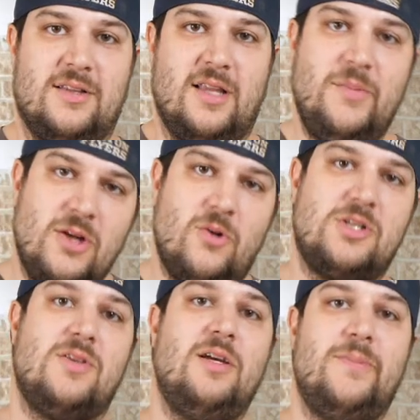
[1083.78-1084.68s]
Let me know what
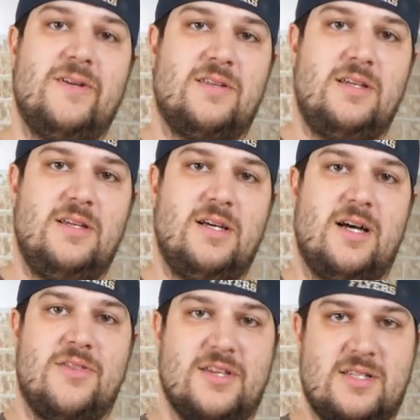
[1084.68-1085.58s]
you think about
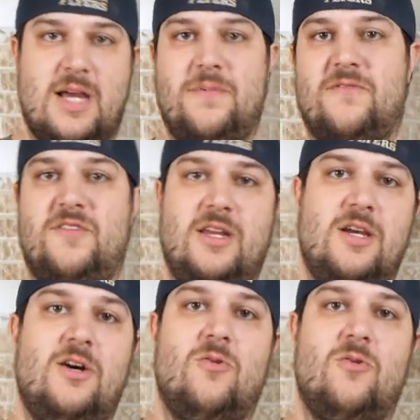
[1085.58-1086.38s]
this type of video.